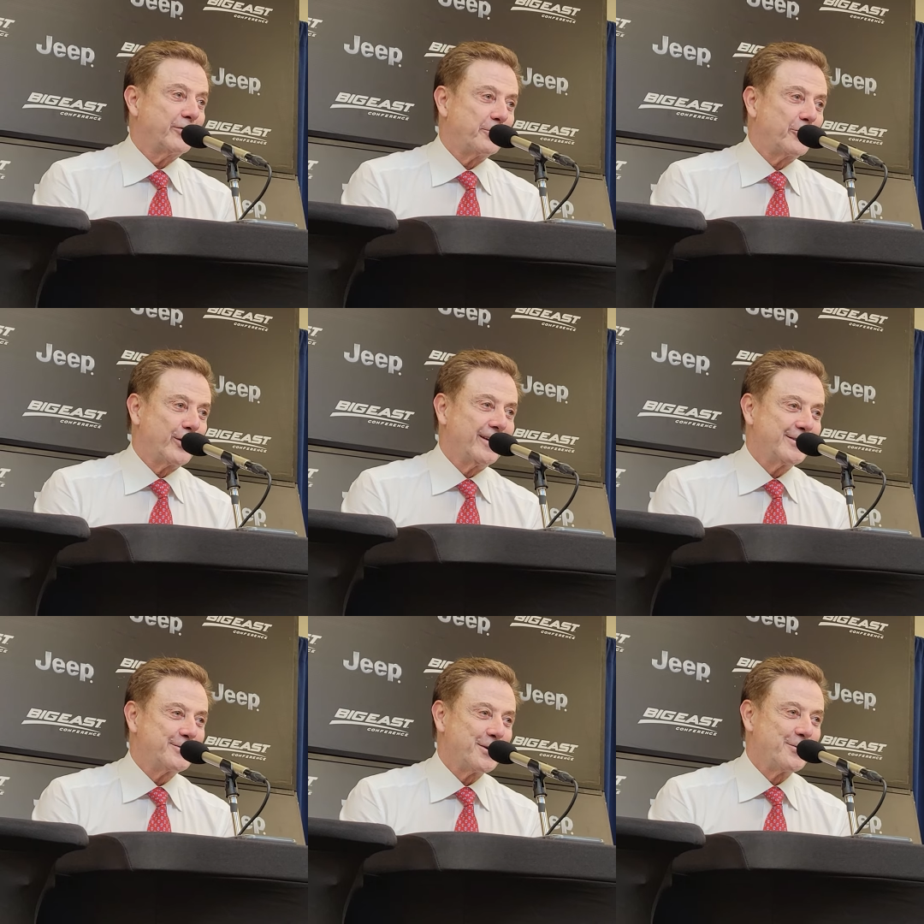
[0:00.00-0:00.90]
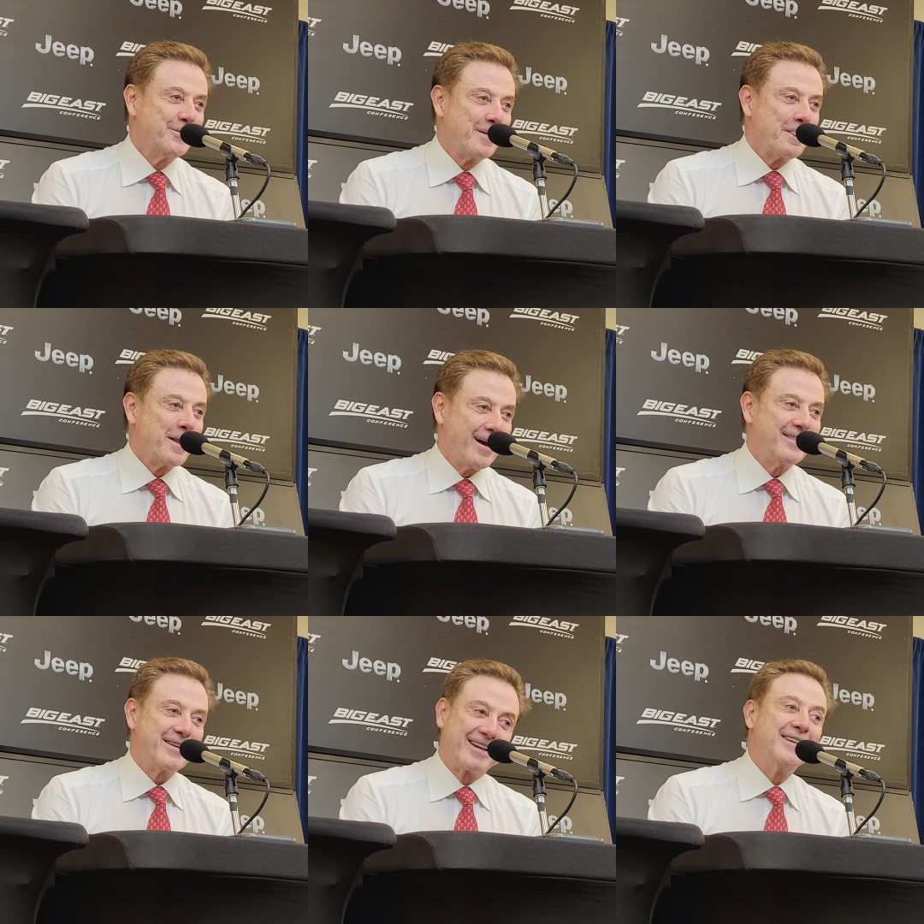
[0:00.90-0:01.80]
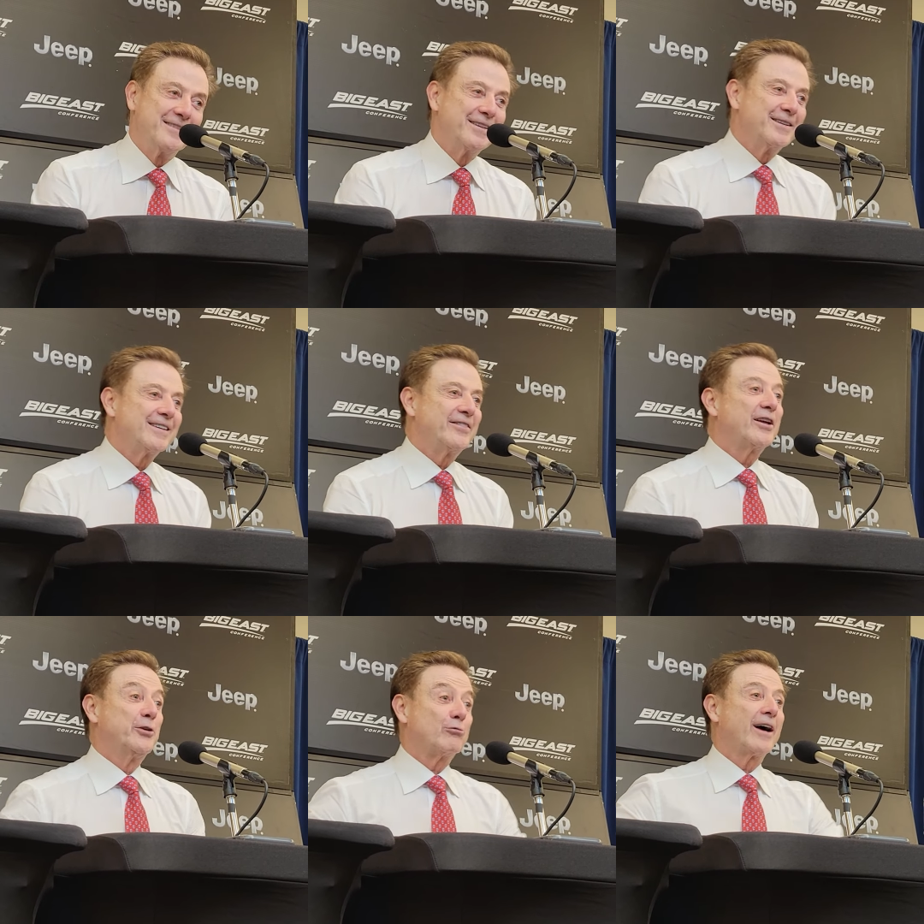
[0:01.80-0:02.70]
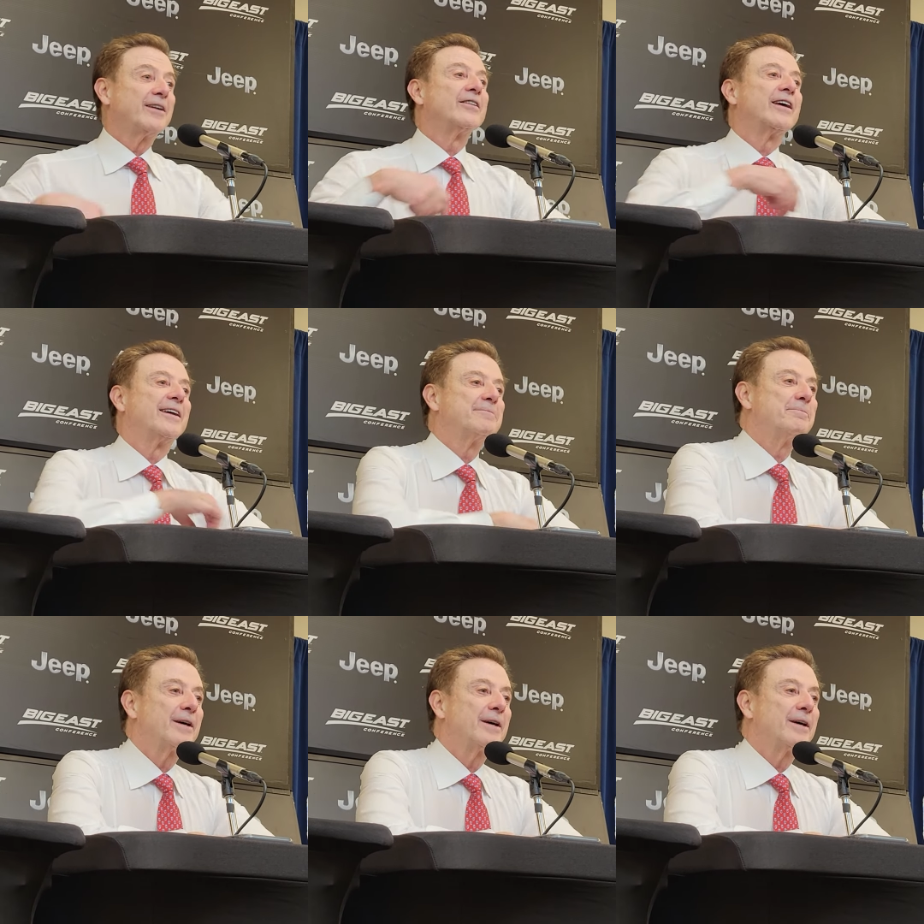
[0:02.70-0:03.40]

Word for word: for three. So I think he, I think you're right on that.